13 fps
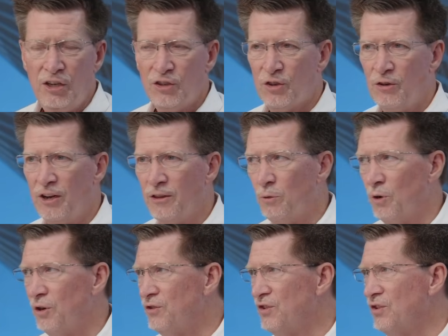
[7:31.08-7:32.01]
Yeah. So in other
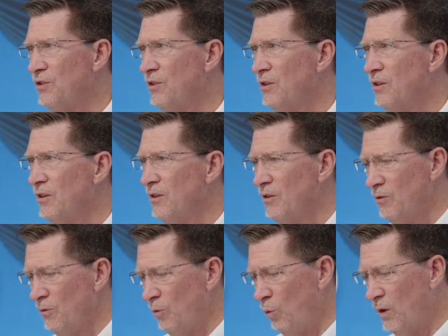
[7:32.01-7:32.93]
words,
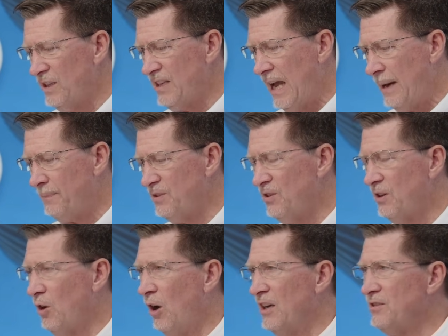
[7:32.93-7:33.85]
what has happened to
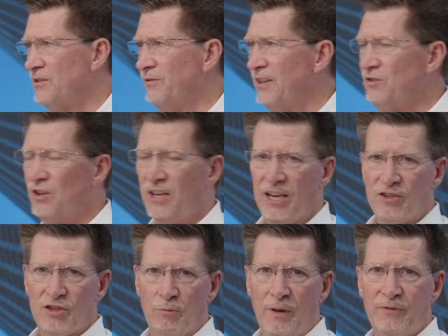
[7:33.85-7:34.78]
the cost of
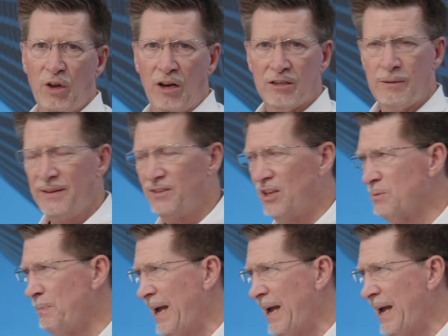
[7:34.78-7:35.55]
education? We've talked about this.